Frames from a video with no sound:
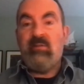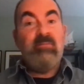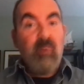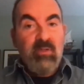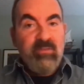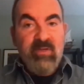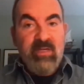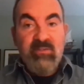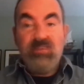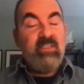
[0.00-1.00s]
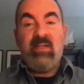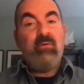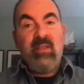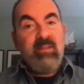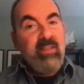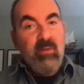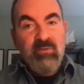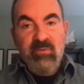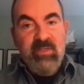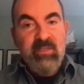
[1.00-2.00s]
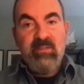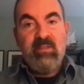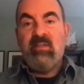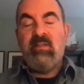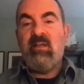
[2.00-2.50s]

from all different agencies, I don't think they were treated